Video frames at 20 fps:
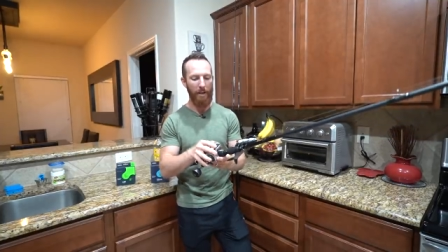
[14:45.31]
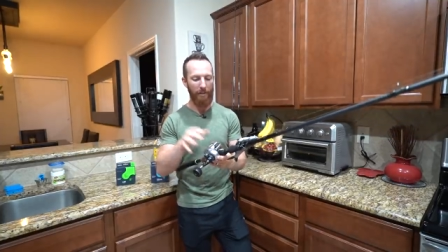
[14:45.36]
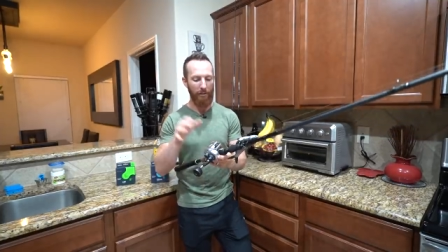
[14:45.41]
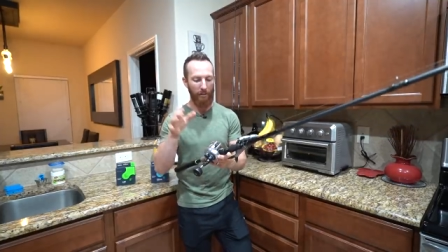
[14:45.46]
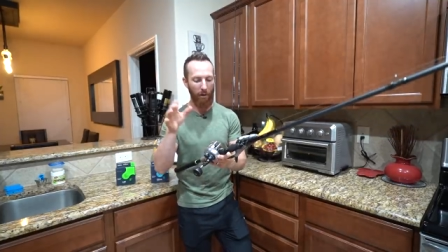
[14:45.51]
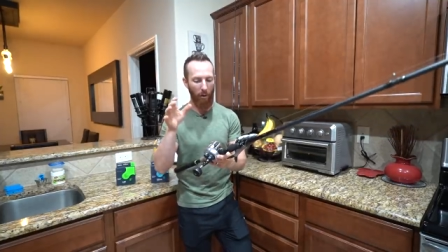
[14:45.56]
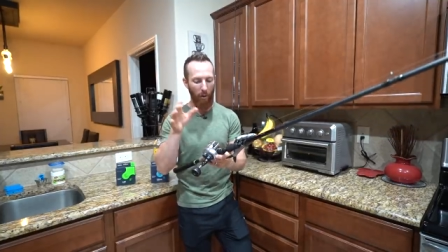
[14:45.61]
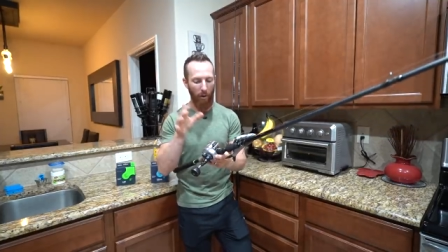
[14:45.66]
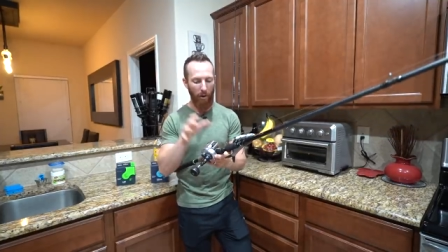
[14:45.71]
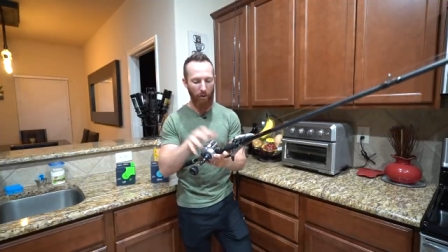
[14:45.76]

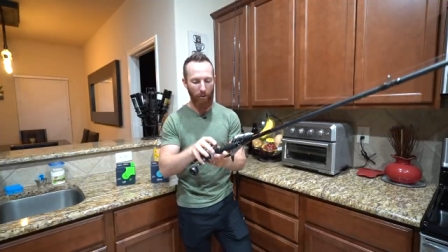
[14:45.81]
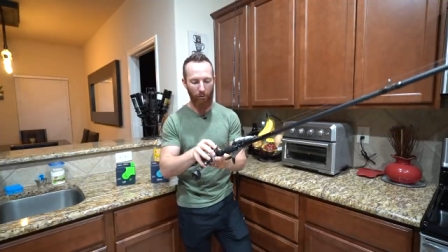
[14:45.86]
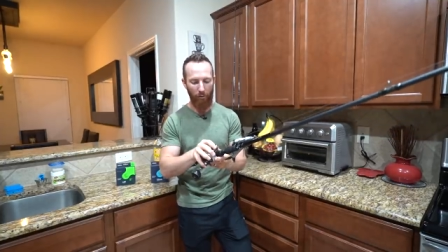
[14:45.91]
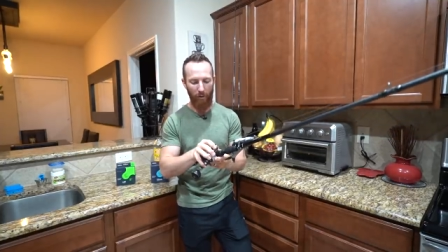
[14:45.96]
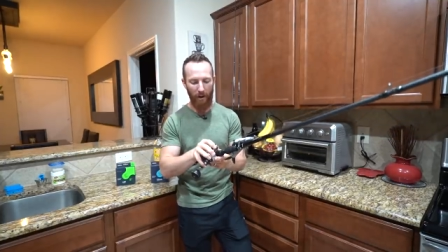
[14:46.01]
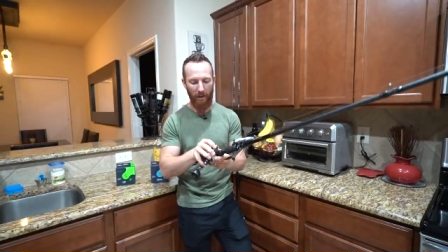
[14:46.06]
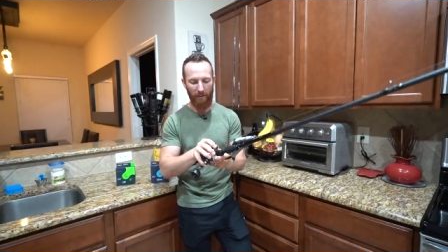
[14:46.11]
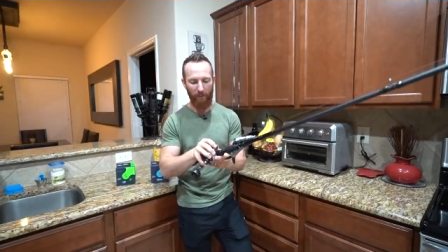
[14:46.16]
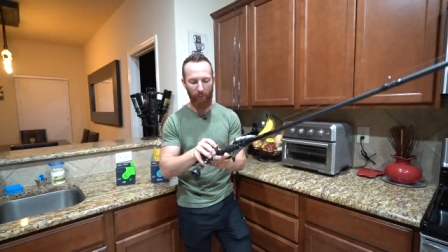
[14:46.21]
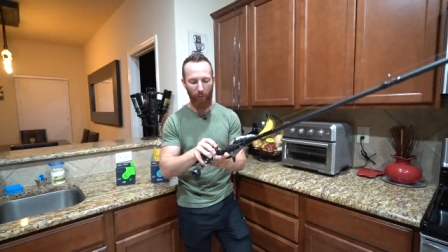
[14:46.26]
So
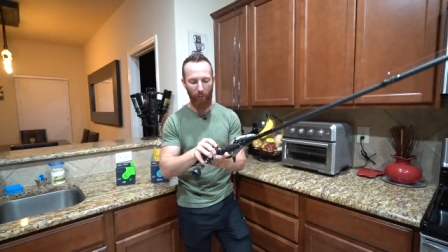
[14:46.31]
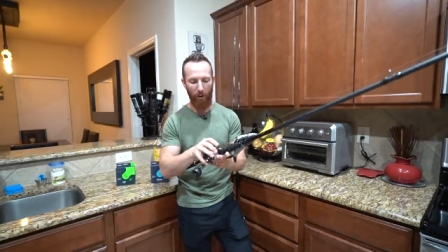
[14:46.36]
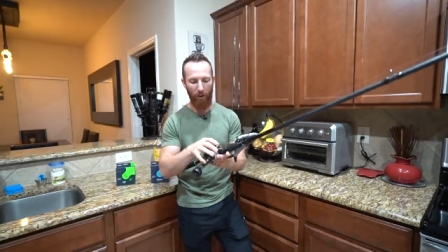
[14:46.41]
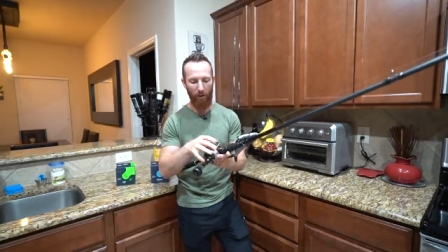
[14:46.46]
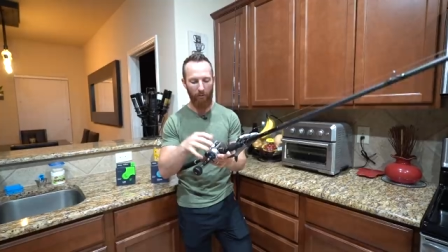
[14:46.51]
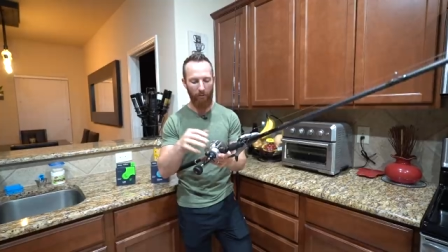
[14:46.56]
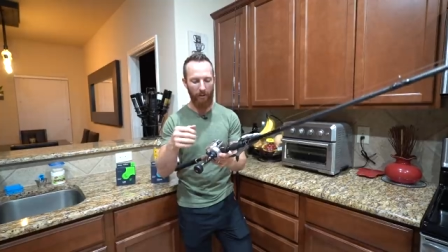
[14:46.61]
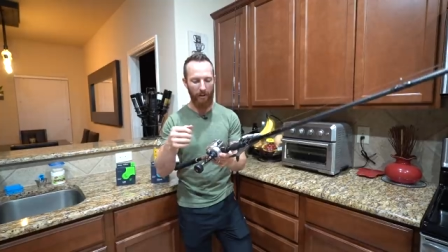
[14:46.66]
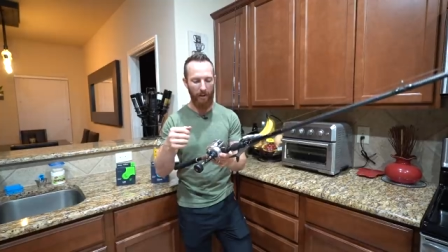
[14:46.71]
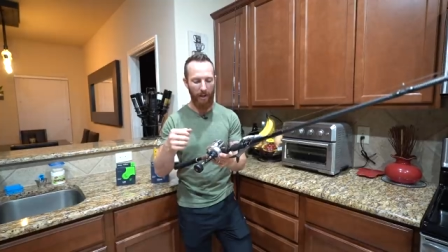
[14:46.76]
TranX
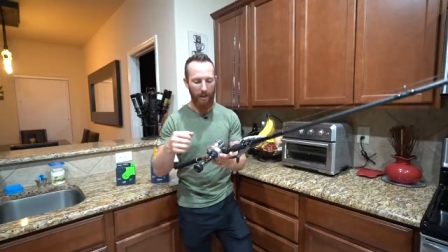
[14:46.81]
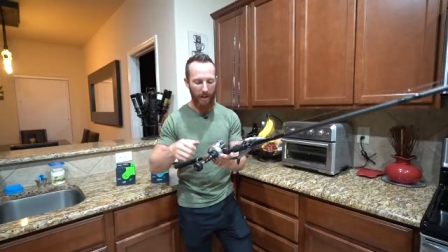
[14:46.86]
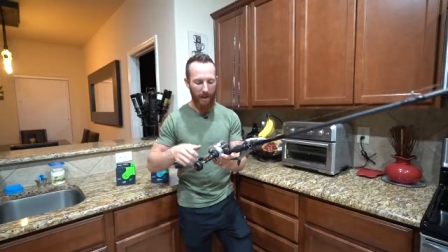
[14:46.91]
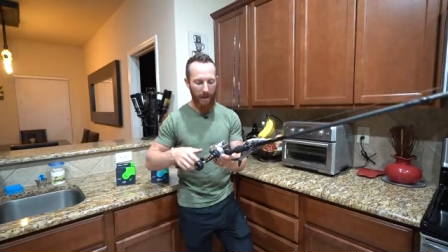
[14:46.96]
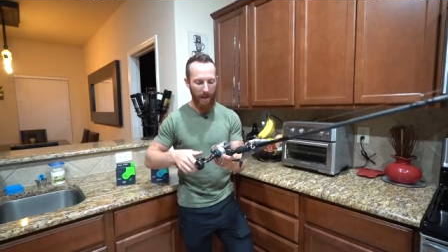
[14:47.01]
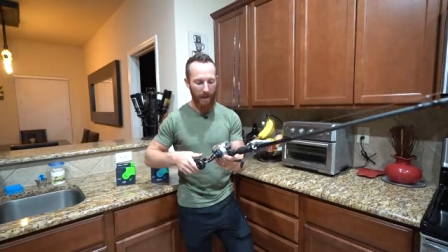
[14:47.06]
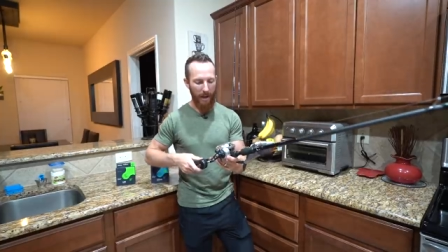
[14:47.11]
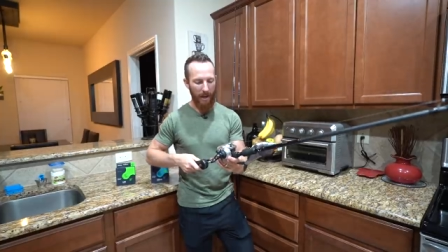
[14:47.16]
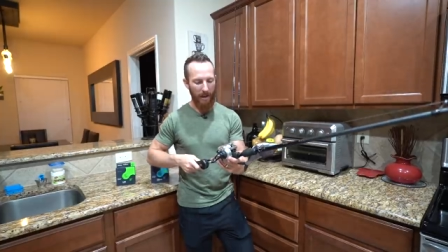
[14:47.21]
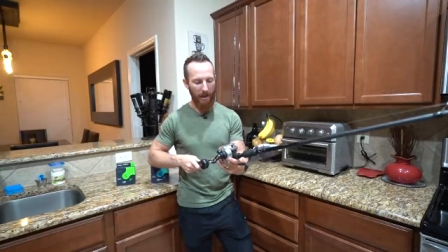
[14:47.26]
400,
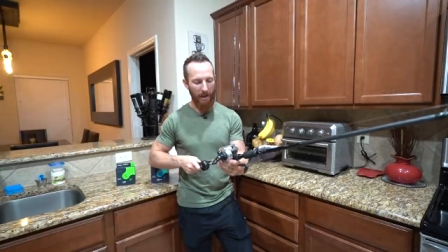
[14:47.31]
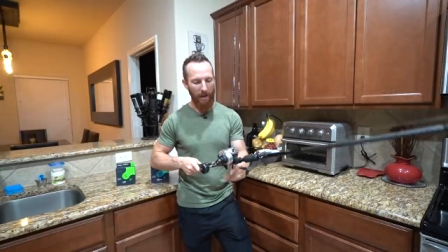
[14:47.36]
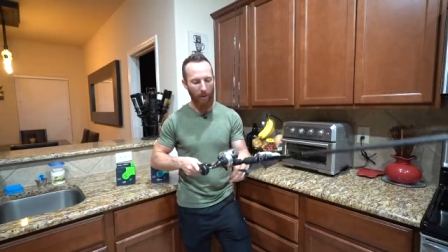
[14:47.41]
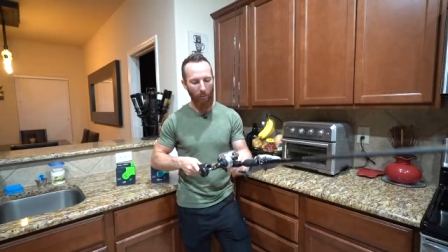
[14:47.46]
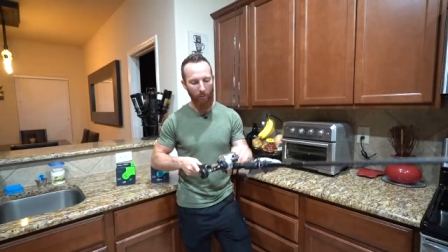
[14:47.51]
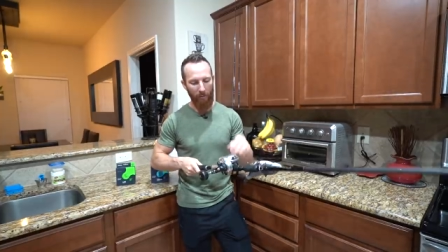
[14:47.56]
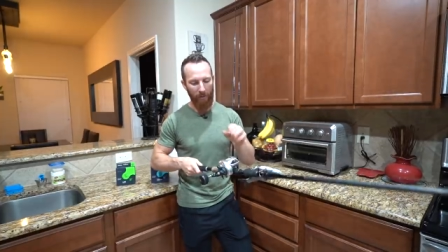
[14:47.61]
and uh,